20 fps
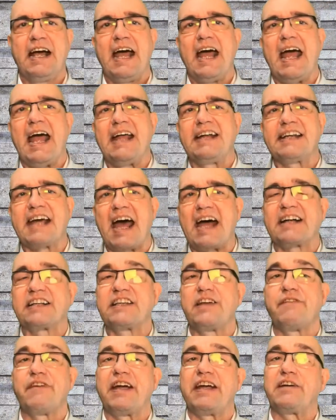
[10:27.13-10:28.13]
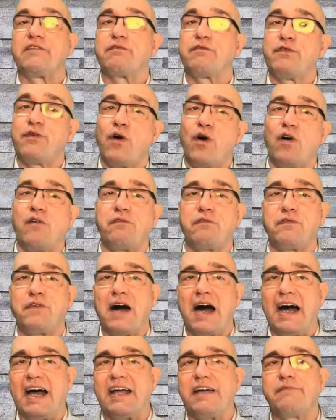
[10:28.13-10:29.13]
and activate 4,
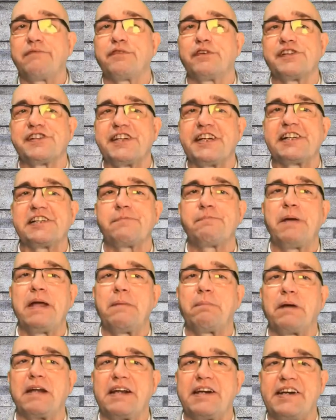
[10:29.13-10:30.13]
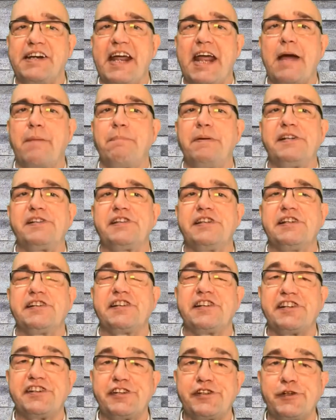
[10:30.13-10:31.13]
5 or 6 people in their
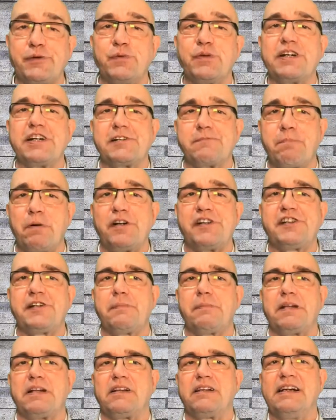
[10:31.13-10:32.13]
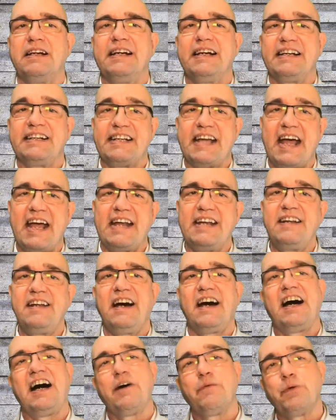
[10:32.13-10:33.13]
business as soon as possible. Then
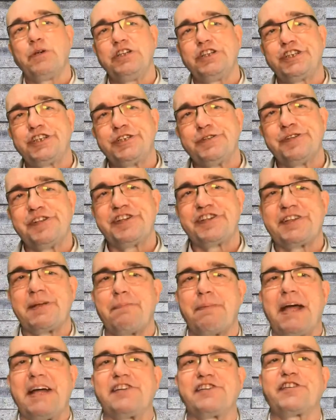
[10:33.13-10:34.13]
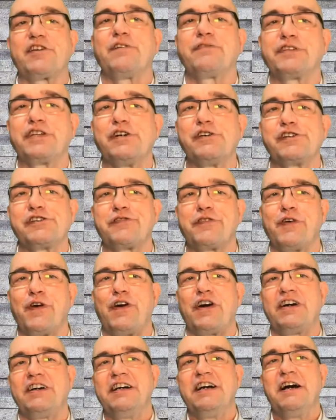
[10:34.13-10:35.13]
I will choose the best of those
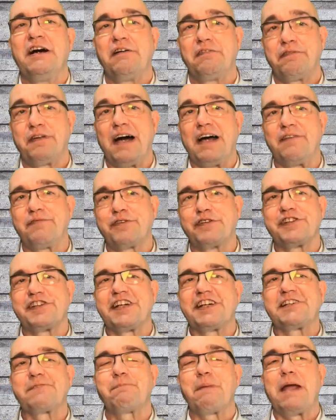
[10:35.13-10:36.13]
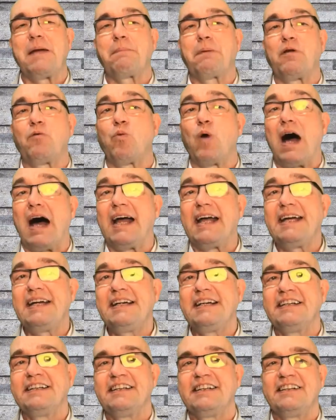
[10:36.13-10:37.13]
4, 5 or 6 people. Why?